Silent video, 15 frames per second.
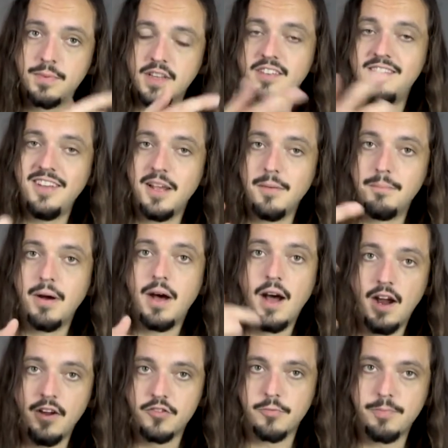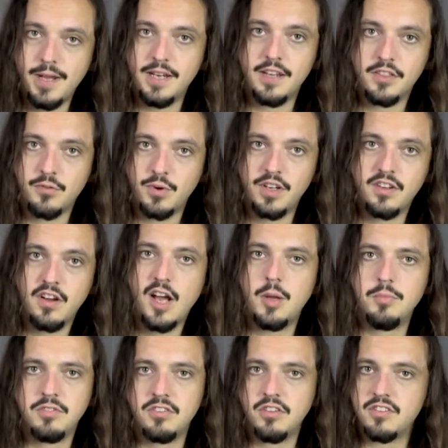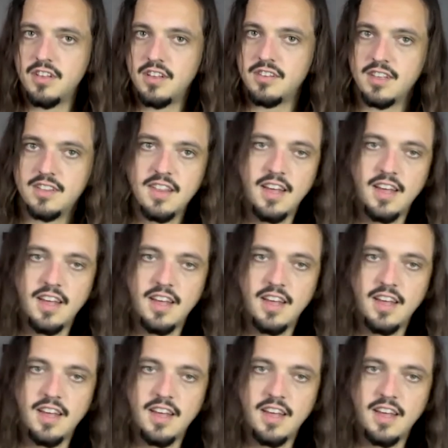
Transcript: but the second bar is repeated 3 times. So it sounds like